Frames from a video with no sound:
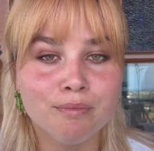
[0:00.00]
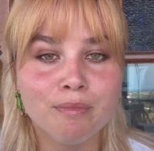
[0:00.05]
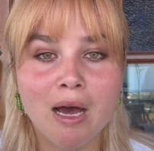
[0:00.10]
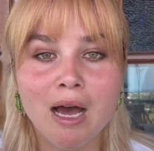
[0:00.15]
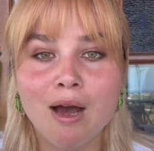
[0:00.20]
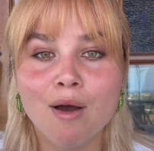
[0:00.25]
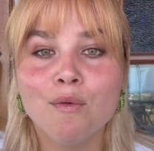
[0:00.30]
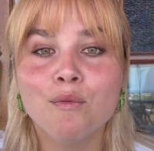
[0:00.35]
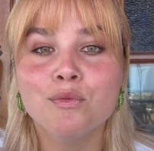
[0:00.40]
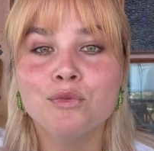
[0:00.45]

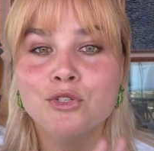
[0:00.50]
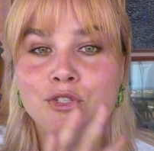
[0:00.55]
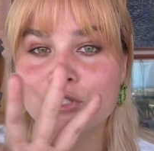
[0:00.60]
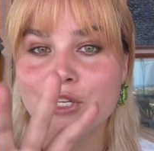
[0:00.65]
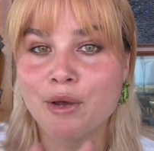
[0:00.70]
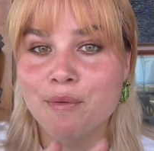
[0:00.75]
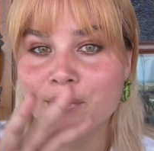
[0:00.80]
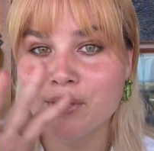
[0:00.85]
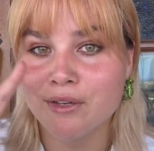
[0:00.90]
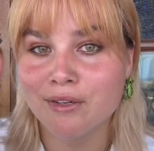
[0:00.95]
but
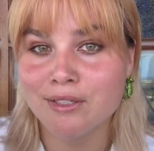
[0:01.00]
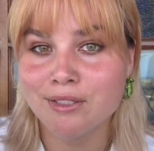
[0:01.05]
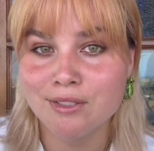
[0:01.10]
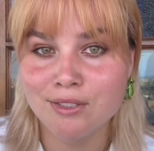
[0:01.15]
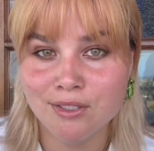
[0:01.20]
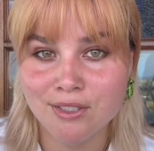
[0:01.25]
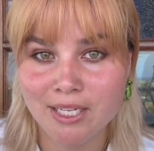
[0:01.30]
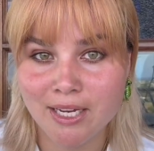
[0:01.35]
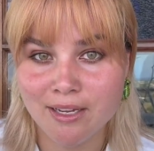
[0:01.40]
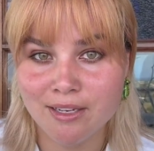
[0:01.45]
today we're going
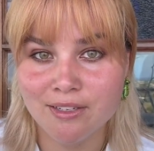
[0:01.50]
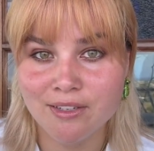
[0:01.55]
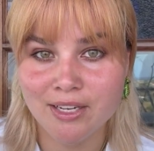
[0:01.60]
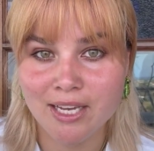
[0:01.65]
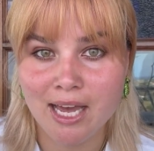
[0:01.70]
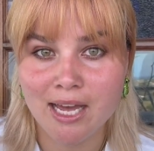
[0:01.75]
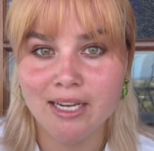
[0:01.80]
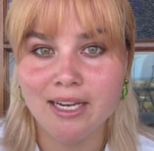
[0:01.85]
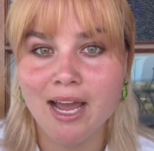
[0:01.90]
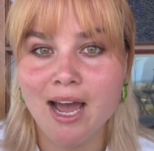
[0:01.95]
to take a look
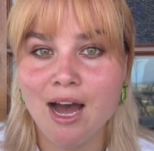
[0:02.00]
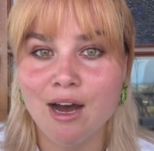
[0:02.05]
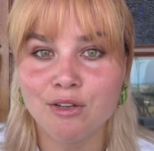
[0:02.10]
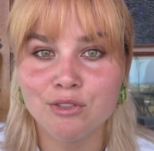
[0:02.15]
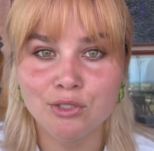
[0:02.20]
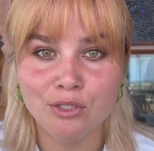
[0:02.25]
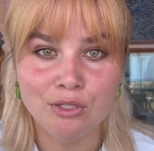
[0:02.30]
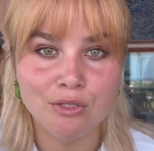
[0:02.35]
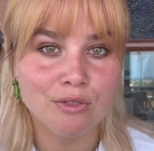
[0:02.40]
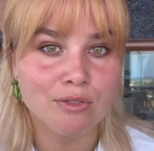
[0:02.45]
at how
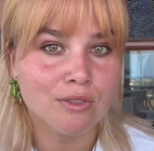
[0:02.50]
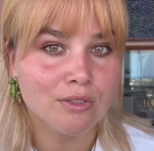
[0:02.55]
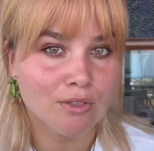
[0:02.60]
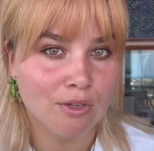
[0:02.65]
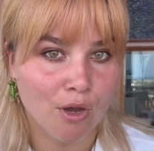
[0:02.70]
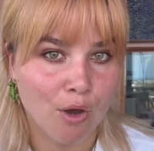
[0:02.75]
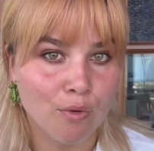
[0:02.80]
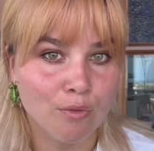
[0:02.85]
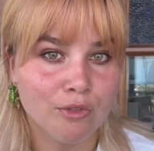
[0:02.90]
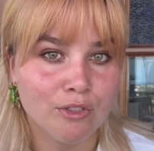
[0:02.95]
to use
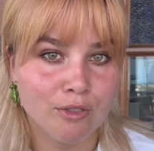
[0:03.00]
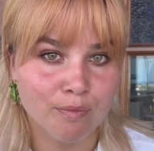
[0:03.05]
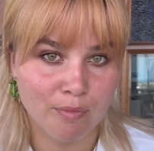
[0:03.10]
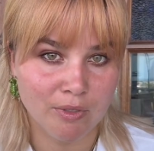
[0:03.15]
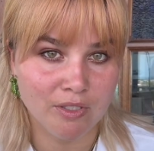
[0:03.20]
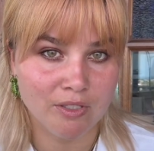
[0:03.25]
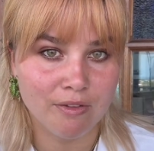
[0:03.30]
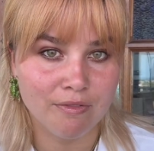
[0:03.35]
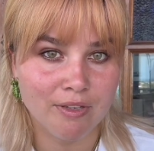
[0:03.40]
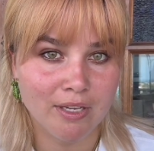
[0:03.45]
code
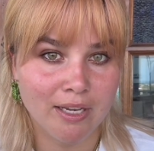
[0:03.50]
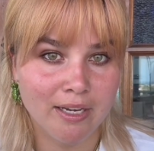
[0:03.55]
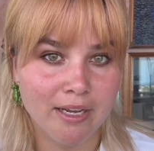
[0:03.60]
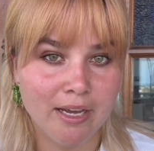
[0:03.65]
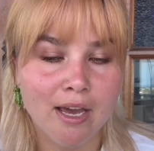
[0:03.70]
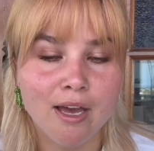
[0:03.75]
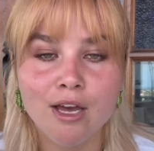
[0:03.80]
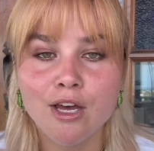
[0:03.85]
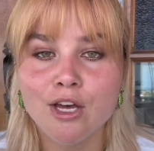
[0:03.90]
specifically